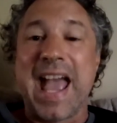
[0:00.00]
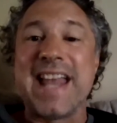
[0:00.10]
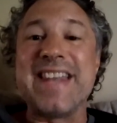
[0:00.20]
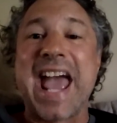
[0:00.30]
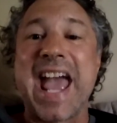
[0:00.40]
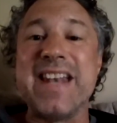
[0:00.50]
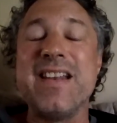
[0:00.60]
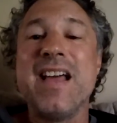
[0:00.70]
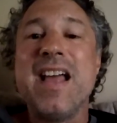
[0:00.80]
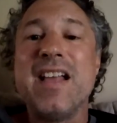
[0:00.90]
and
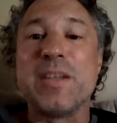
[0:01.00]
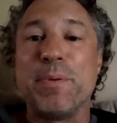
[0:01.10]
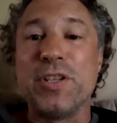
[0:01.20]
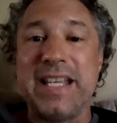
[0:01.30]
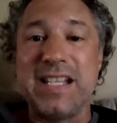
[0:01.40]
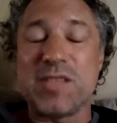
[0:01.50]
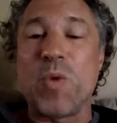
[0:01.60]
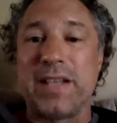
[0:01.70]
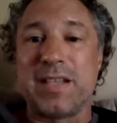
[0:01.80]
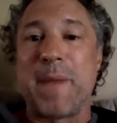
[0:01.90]
then the police
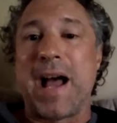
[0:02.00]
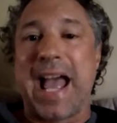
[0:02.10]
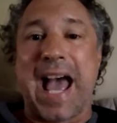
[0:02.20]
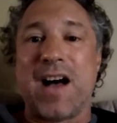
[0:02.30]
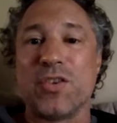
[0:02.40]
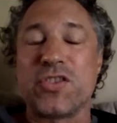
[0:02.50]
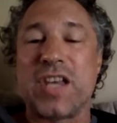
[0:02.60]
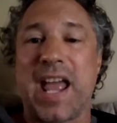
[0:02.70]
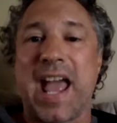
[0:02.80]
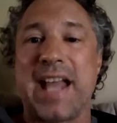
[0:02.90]
went to my house